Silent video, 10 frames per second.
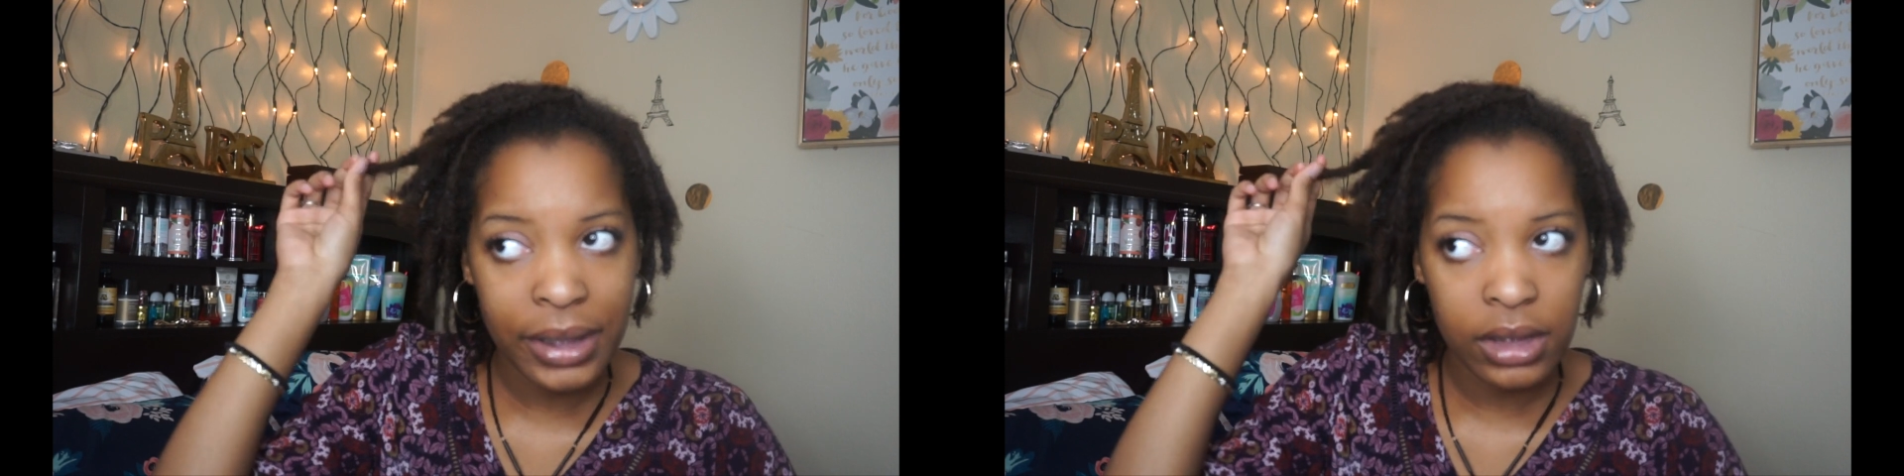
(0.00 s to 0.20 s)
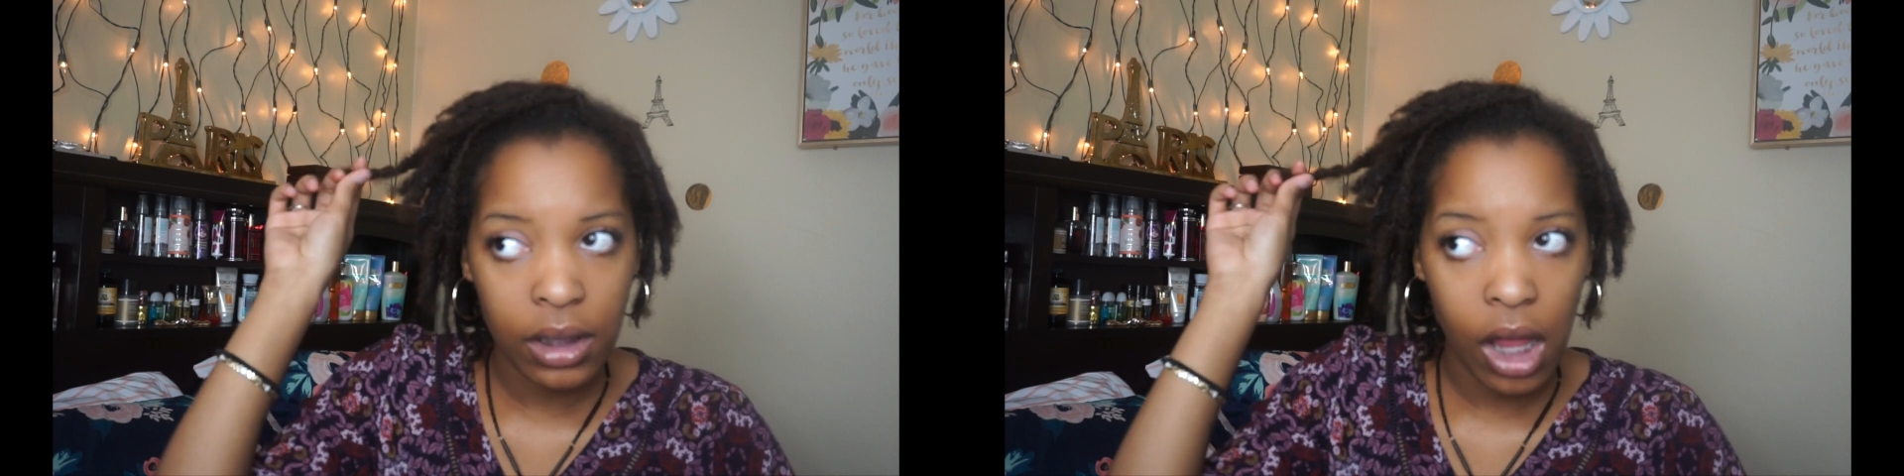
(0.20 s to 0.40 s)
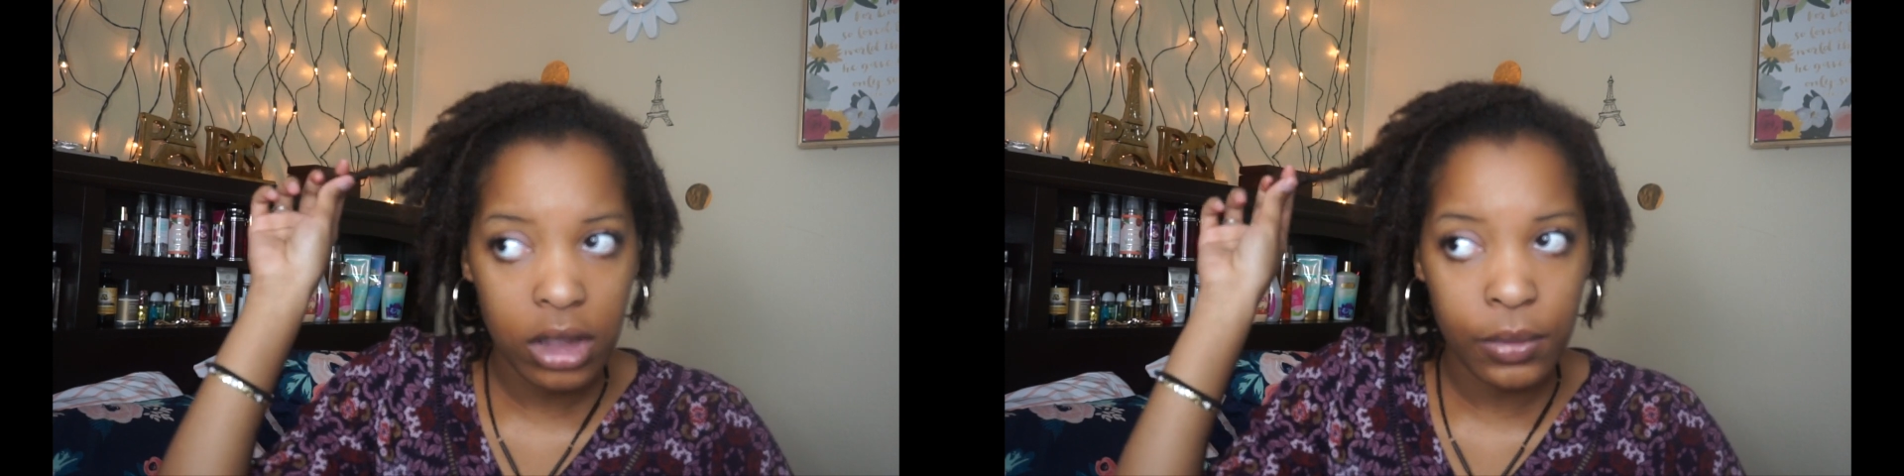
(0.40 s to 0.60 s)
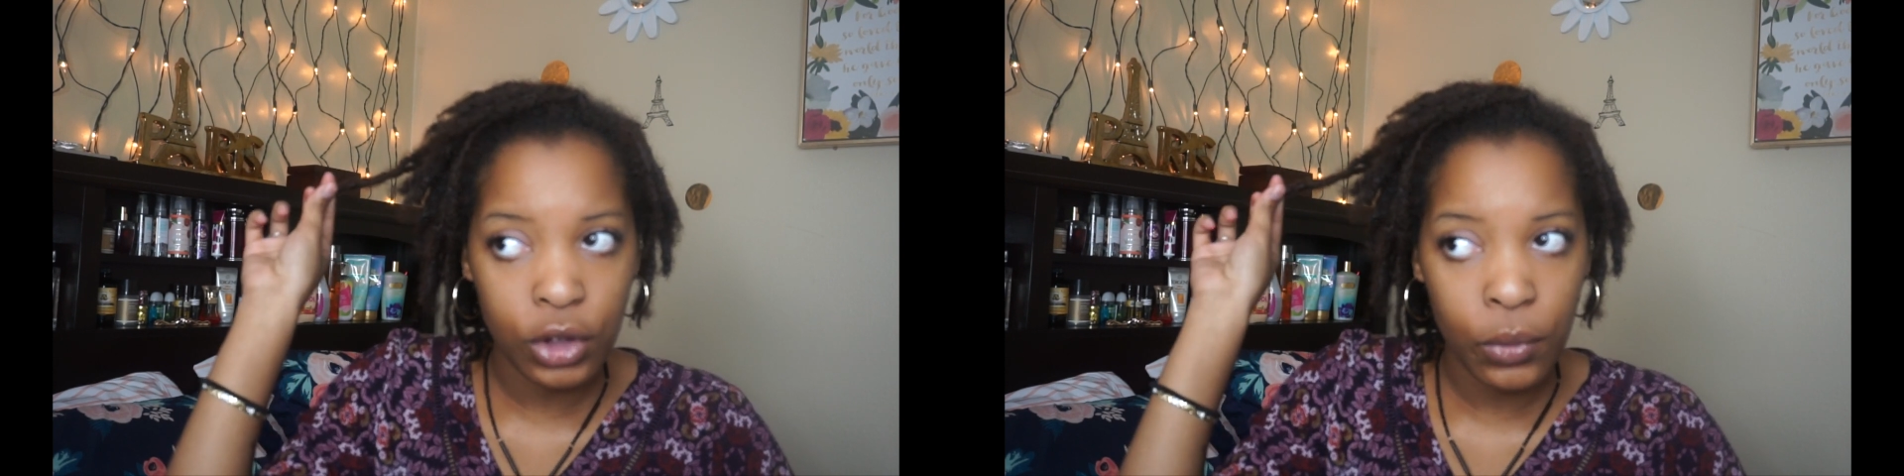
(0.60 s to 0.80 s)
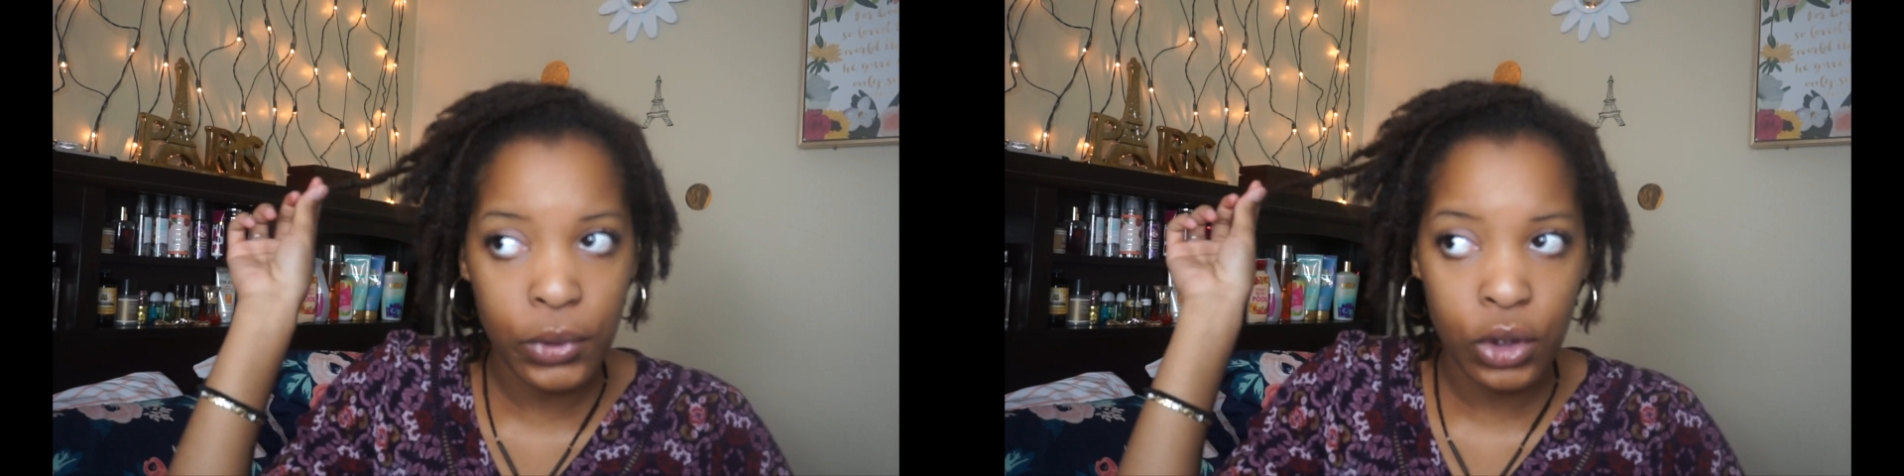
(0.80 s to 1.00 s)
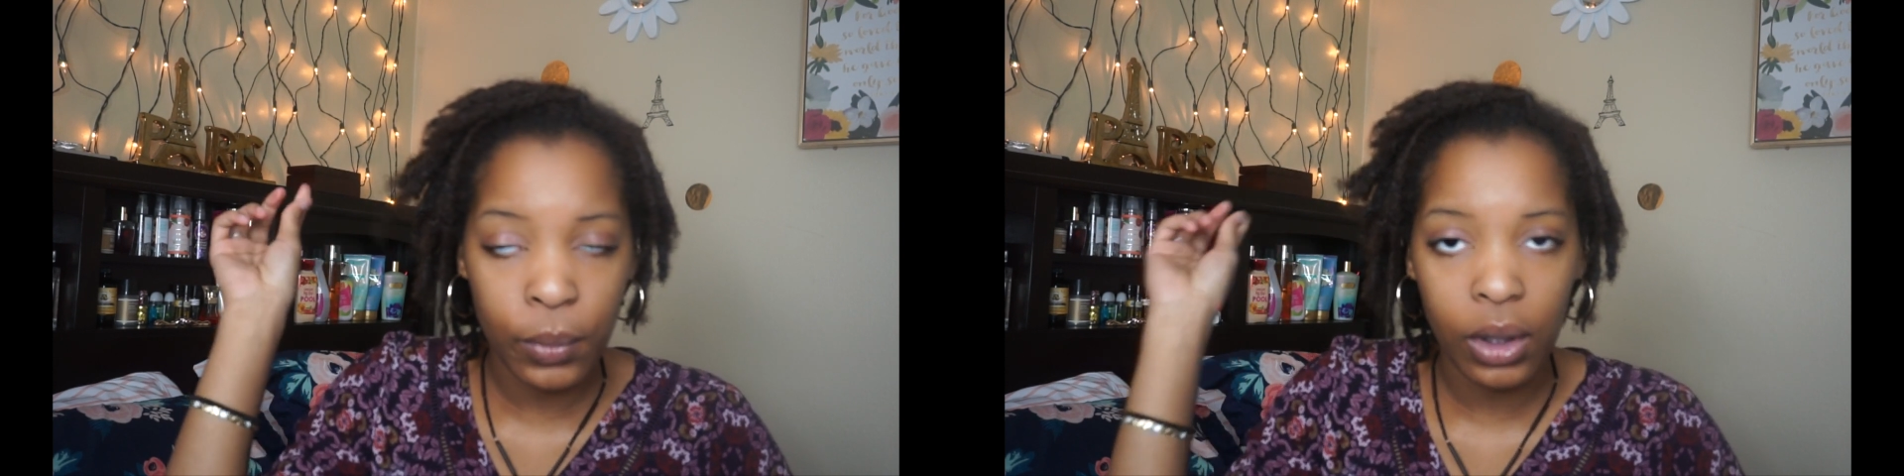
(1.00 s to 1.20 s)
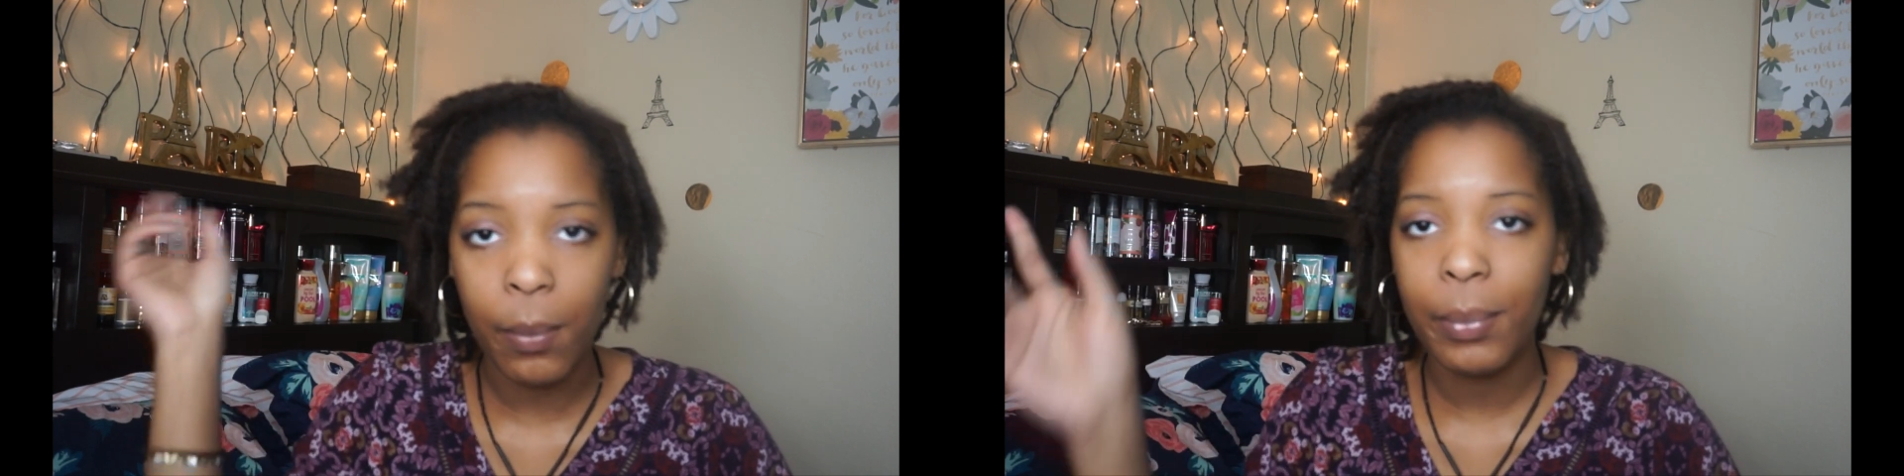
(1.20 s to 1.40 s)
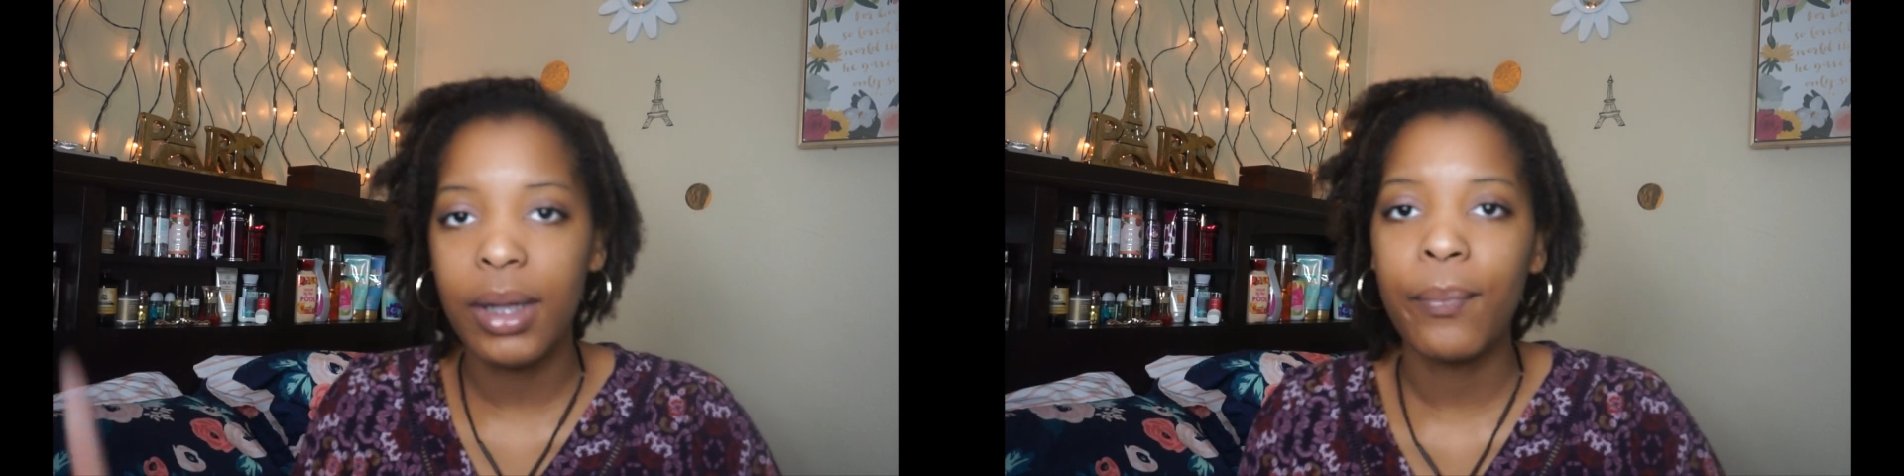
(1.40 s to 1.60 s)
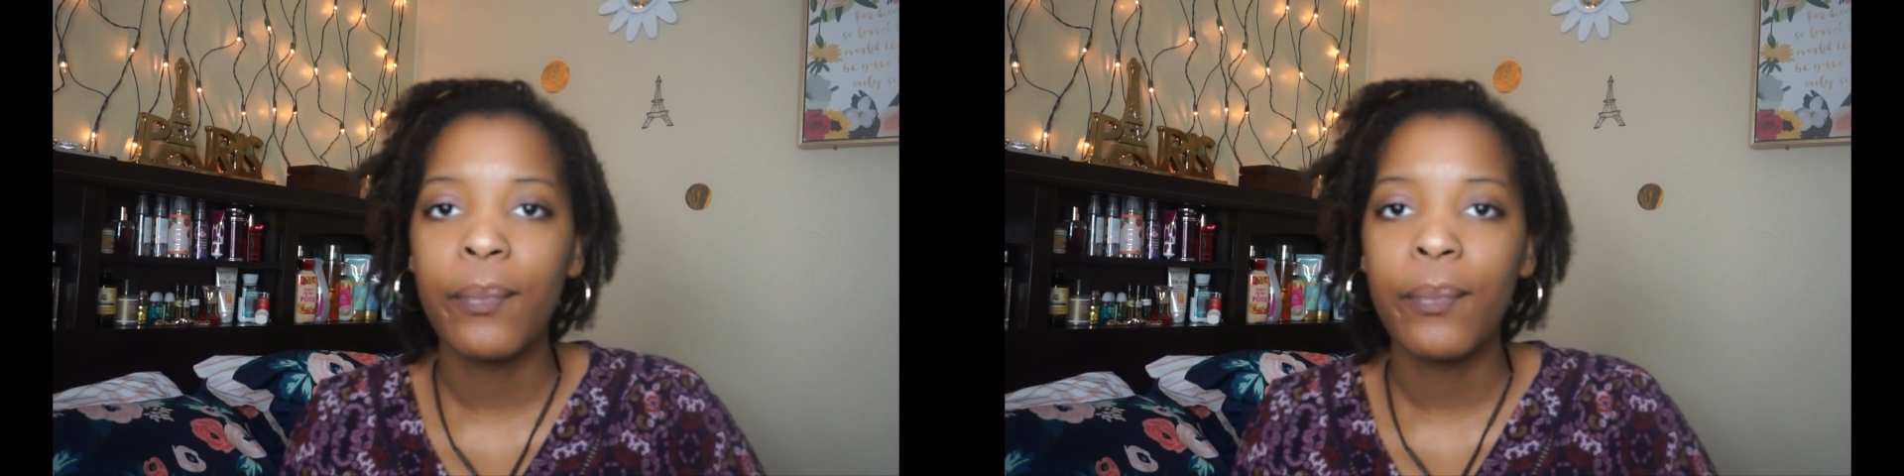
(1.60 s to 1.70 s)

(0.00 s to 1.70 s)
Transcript: my locks were super, super lumpy.